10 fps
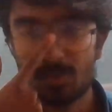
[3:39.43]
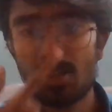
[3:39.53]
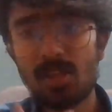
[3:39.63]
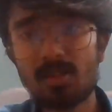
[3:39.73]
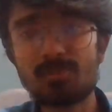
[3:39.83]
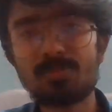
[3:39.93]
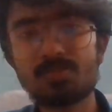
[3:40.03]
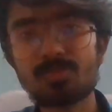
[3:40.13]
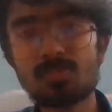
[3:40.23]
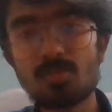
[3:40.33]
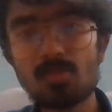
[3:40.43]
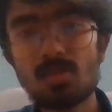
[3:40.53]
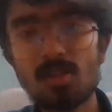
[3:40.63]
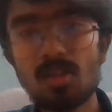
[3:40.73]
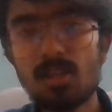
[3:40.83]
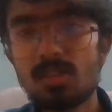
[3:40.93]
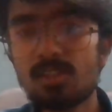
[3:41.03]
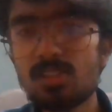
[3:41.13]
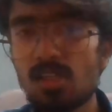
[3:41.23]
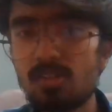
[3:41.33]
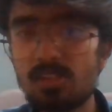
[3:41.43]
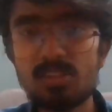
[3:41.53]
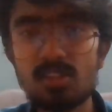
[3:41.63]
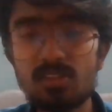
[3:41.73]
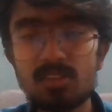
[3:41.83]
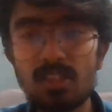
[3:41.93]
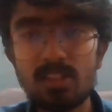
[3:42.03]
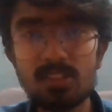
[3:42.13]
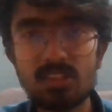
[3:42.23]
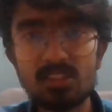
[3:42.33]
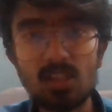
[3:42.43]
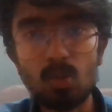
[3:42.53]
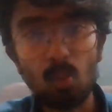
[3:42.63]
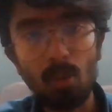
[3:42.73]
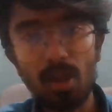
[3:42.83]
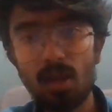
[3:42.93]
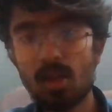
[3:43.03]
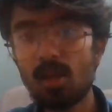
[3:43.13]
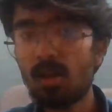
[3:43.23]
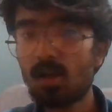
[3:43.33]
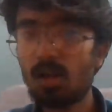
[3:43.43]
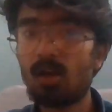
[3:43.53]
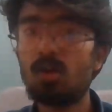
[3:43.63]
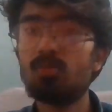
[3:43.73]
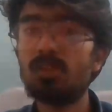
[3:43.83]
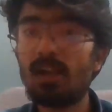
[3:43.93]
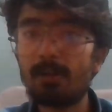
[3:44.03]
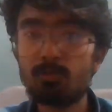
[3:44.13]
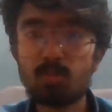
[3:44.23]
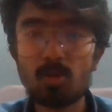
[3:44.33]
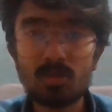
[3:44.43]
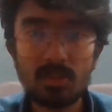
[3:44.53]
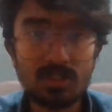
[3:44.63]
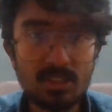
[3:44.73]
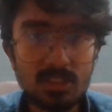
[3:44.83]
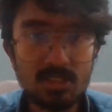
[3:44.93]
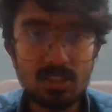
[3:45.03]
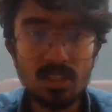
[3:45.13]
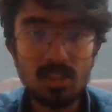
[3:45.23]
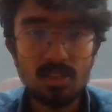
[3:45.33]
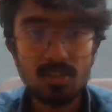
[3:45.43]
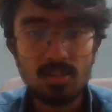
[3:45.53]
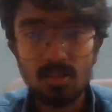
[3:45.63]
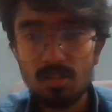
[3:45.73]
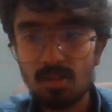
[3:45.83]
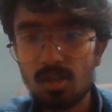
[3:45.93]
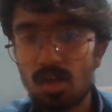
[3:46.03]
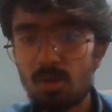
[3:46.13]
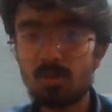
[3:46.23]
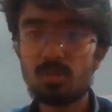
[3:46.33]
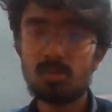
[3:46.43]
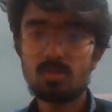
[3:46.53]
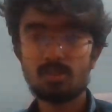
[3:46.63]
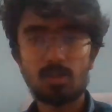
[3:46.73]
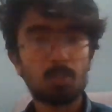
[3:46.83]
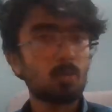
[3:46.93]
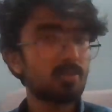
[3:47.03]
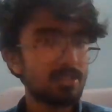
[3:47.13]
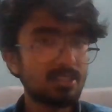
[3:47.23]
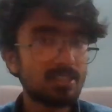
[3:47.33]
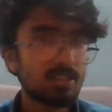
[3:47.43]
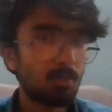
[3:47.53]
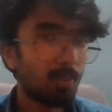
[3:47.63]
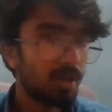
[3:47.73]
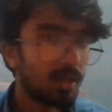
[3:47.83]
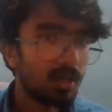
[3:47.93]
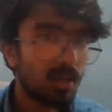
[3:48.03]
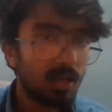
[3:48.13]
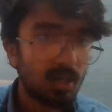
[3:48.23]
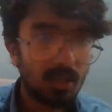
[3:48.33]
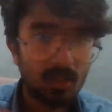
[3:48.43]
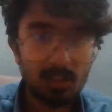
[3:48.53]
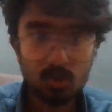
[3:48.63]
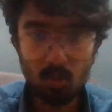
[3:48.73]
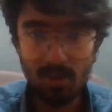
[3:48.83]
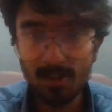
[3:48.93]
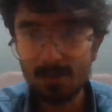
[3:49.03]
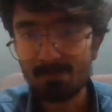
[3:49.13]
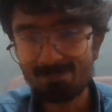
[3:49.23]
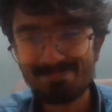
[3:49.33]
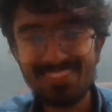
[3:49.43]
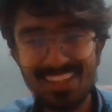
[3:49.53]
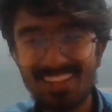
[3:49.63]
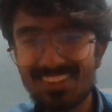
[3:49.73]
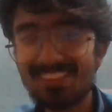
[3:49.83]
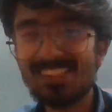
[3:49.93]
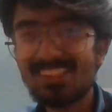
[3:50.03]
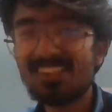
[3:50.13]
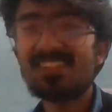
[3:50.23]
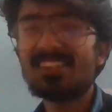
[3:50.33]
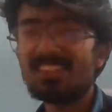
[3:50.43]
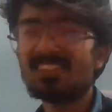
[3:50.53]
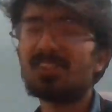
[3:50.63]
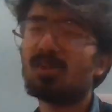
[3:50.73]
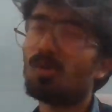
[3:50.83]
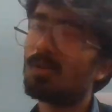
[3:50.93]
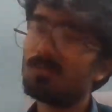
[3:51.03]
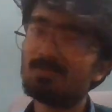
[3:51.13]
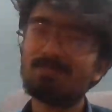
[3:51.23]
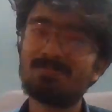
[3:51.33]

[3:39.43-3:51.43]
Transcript: yeah, these are the things. These are the way how the life progresses, how the progresses are made in each week. Yeah, these are all.